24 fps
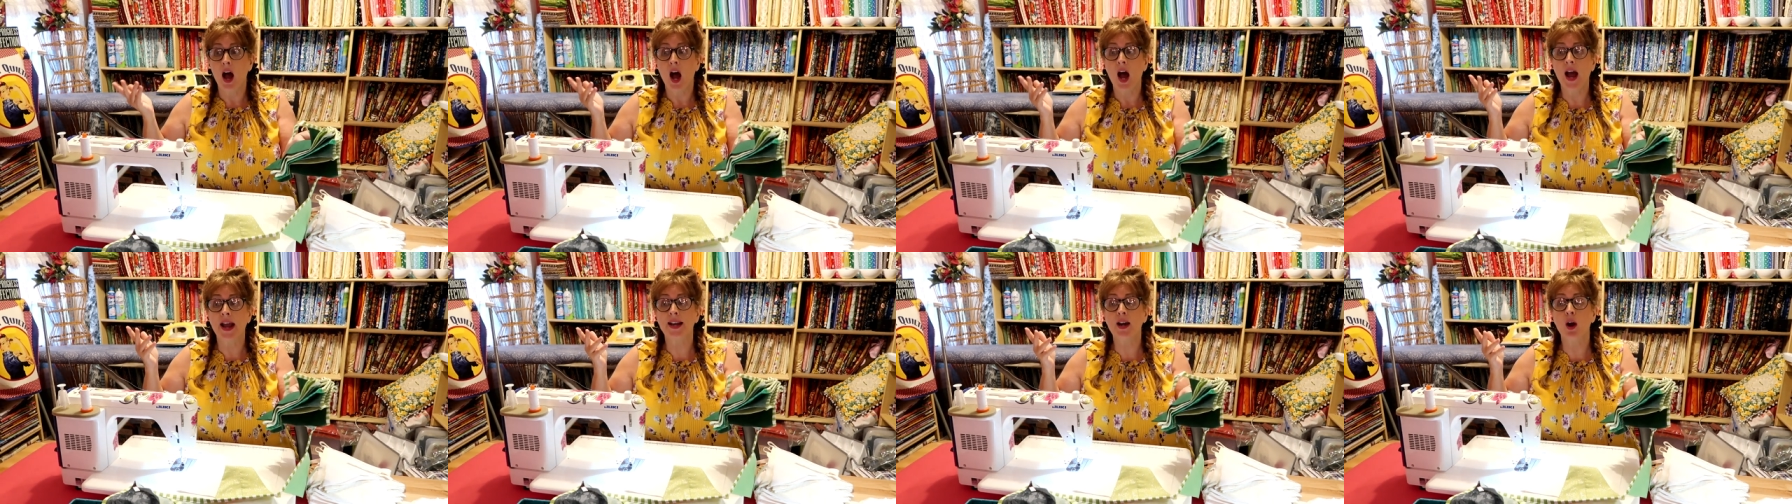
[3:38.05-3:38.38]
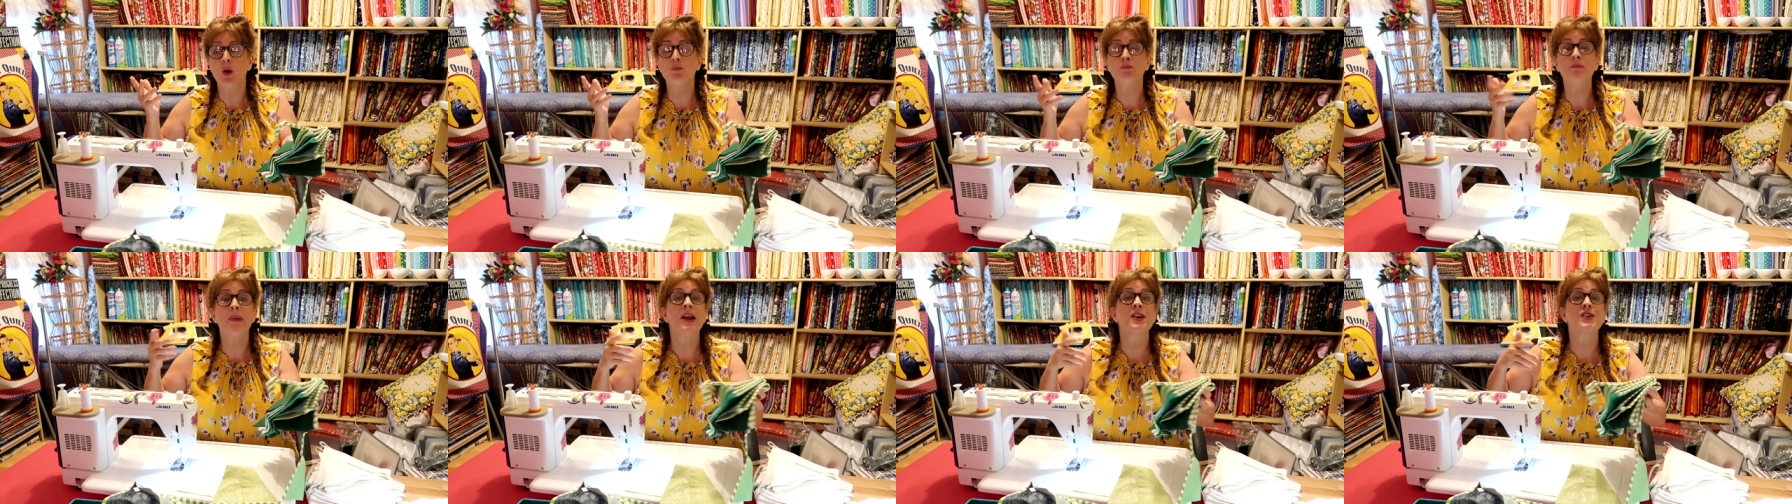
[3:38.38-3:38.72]
I
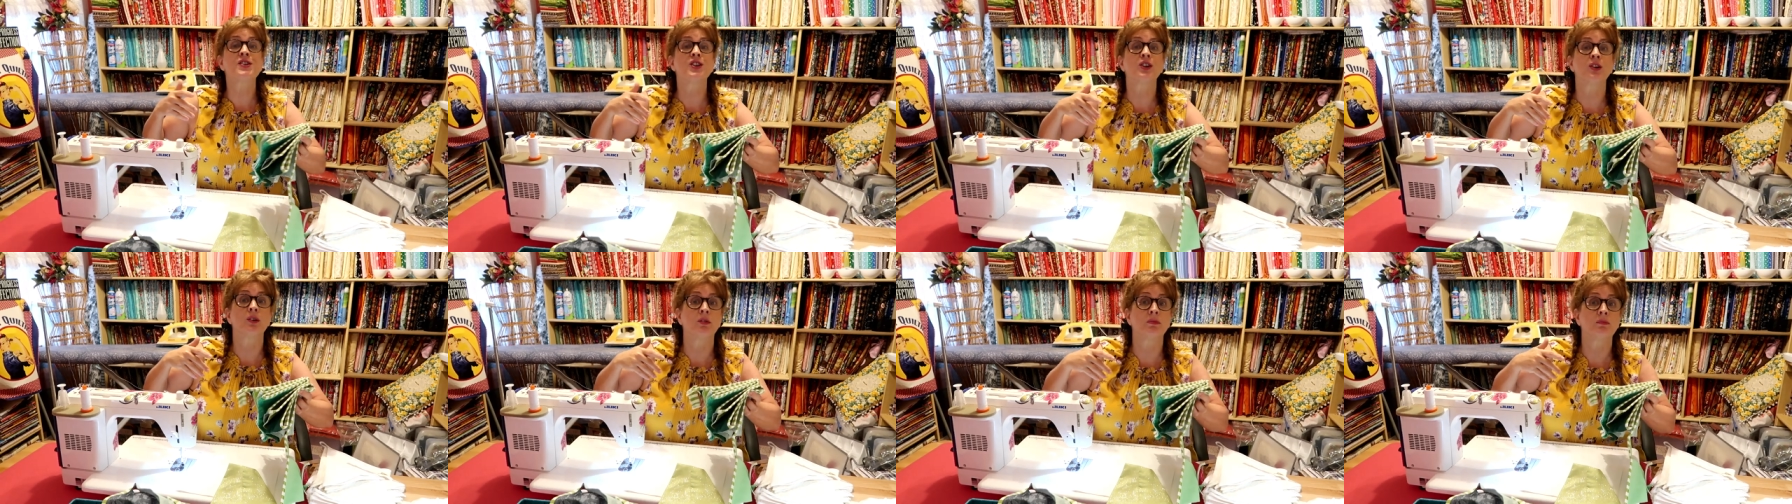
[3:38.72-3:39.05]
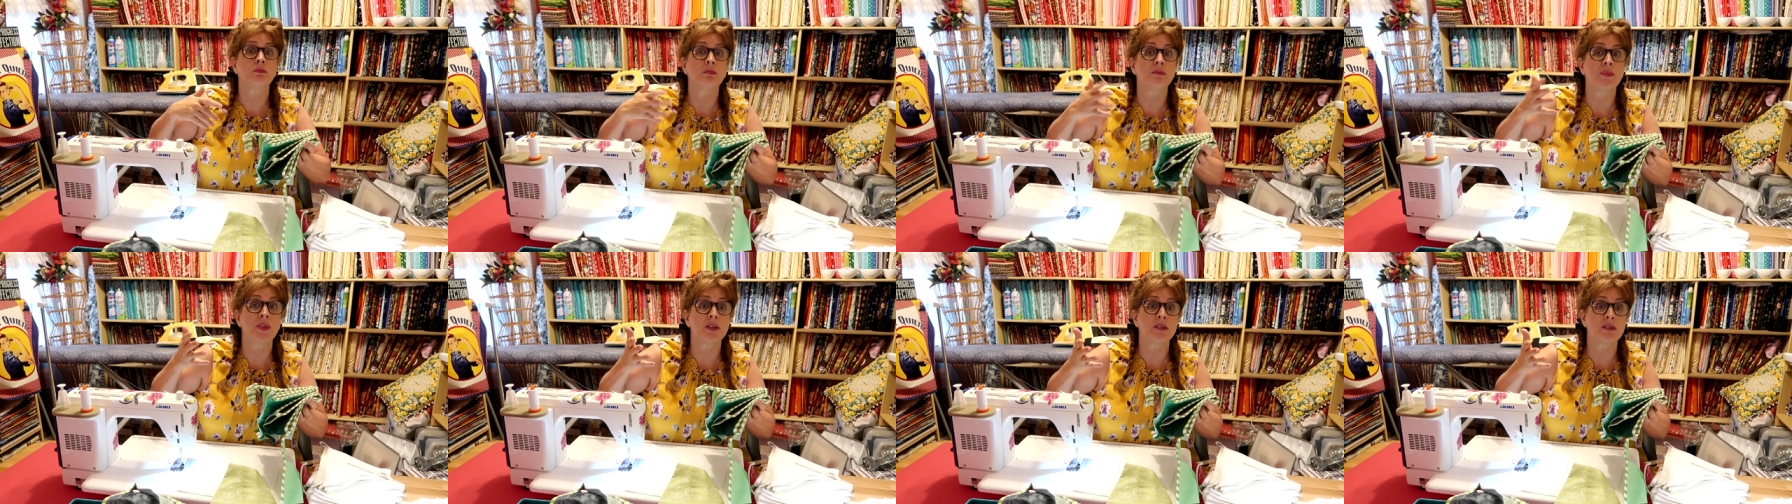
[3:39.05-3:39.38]
don't measure
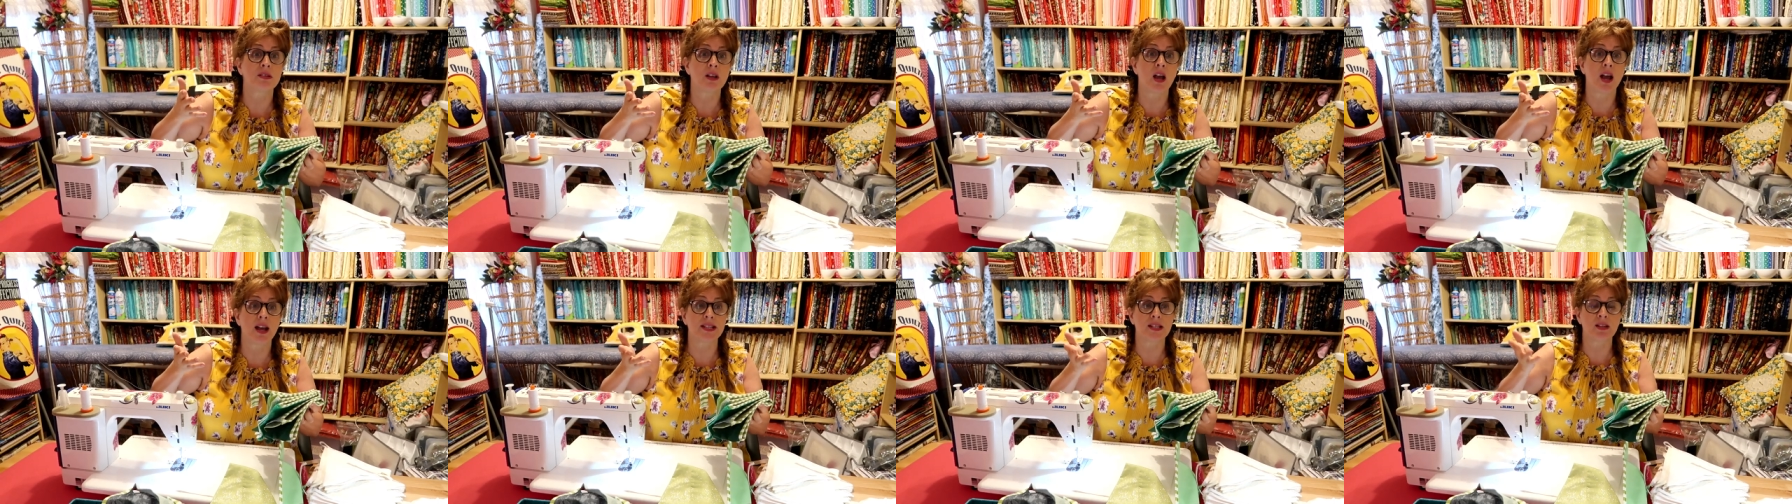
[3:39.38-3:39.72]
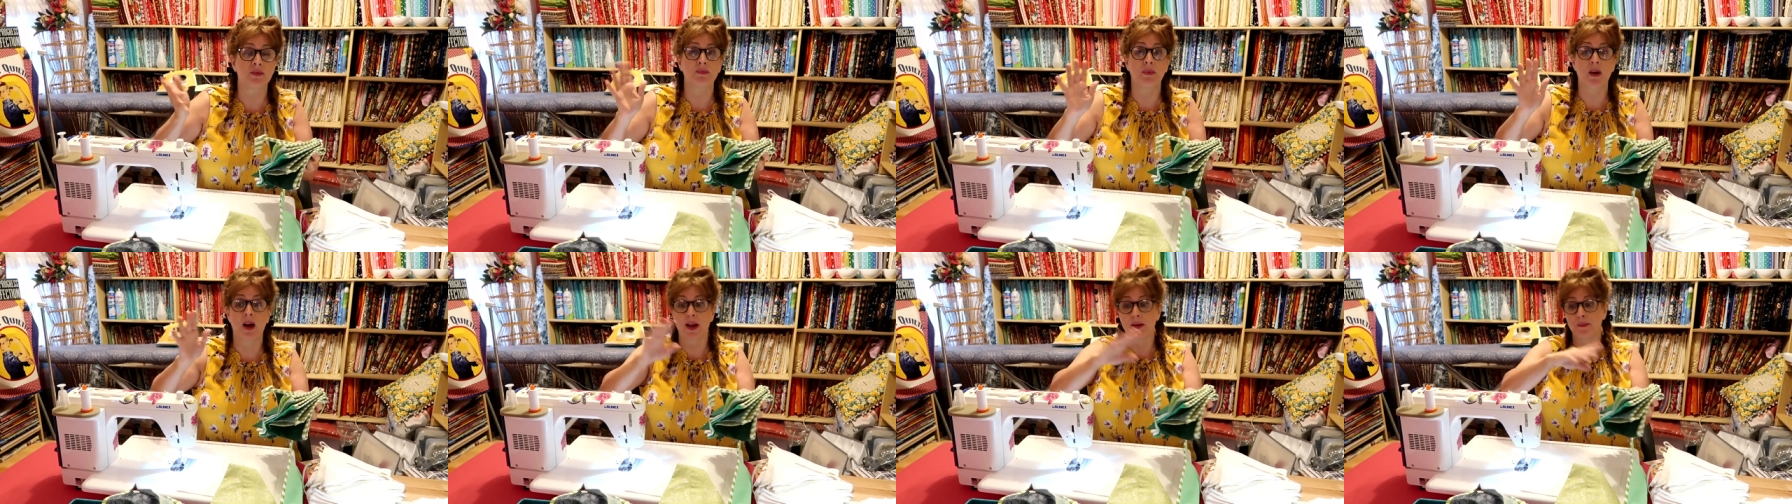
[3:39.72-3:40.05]
the size
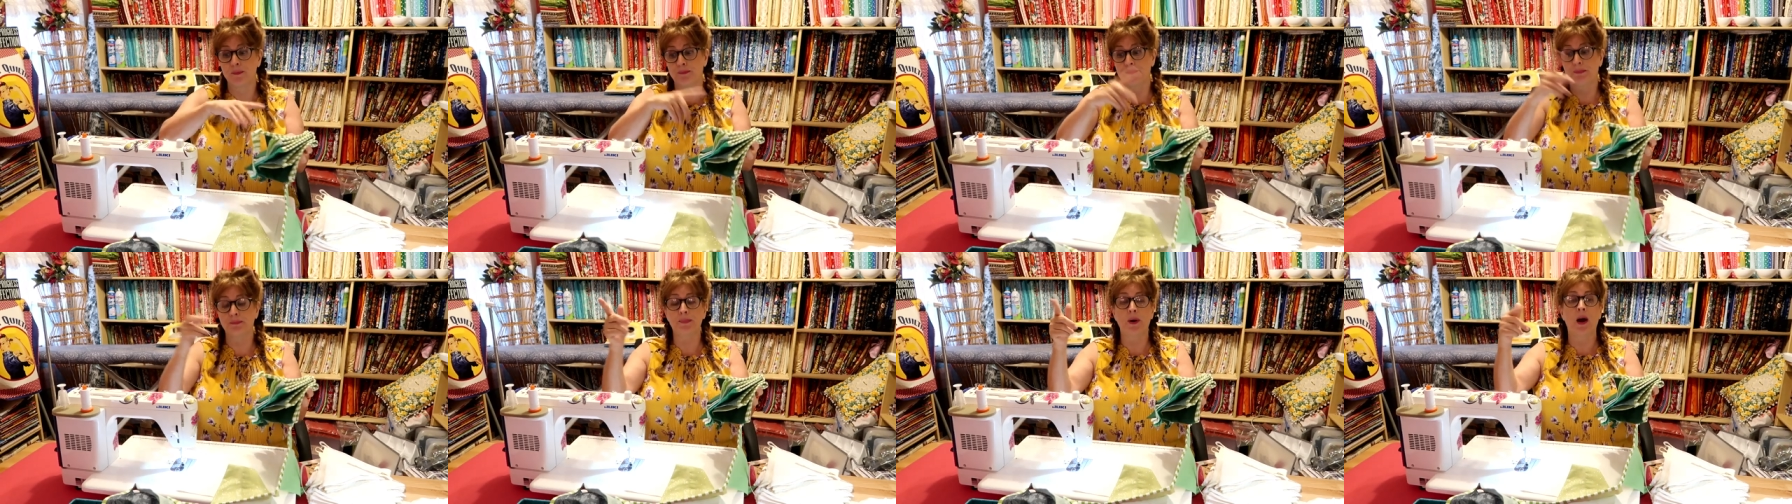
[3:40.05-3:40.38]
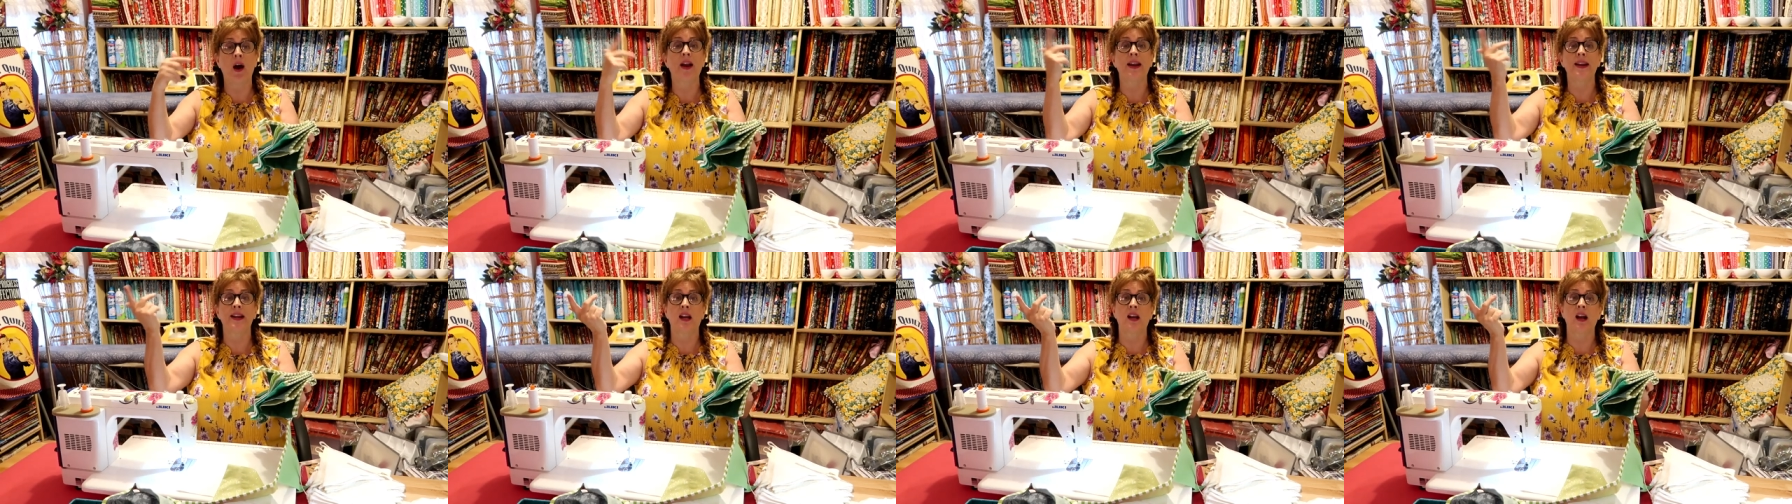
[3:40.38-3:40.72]
of my
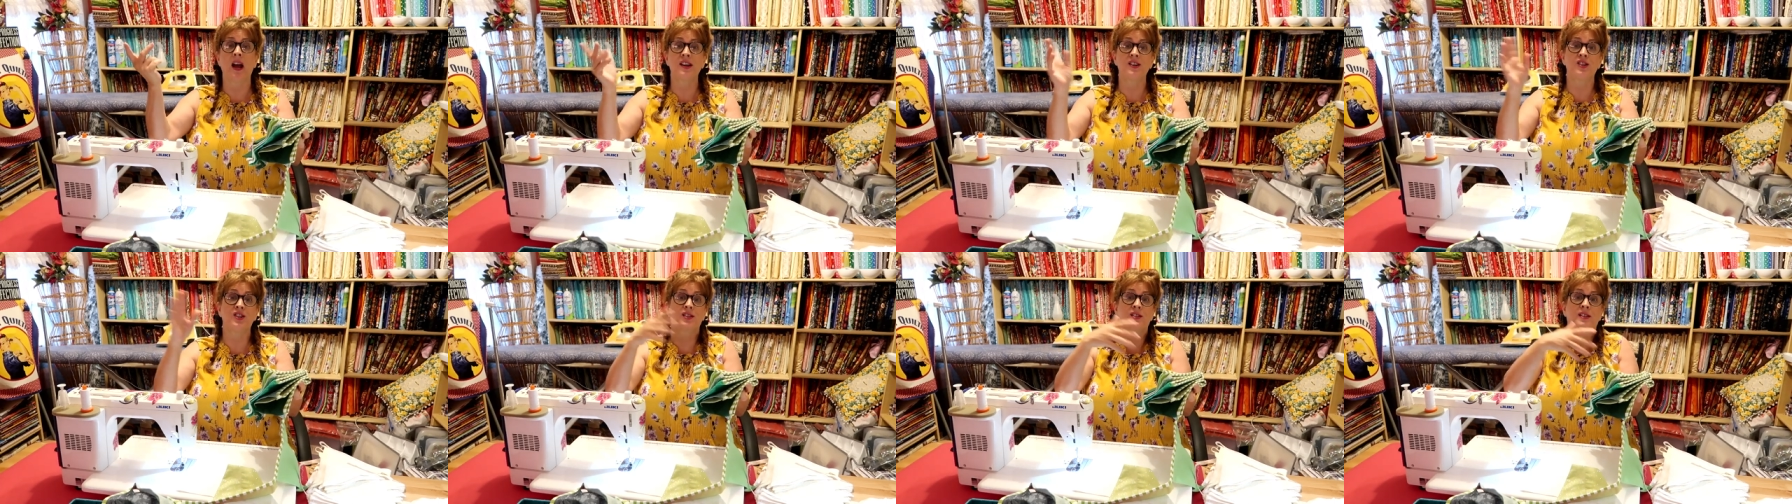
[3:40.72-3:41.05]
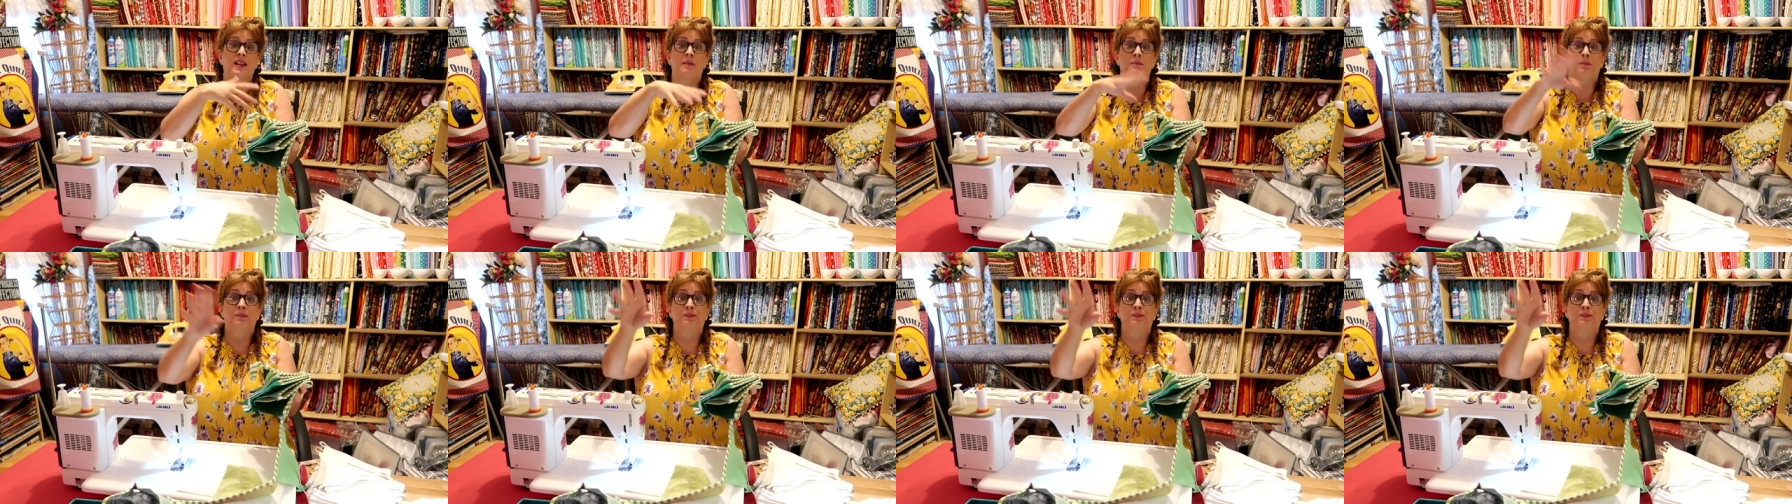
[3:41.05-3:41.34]
binding. I just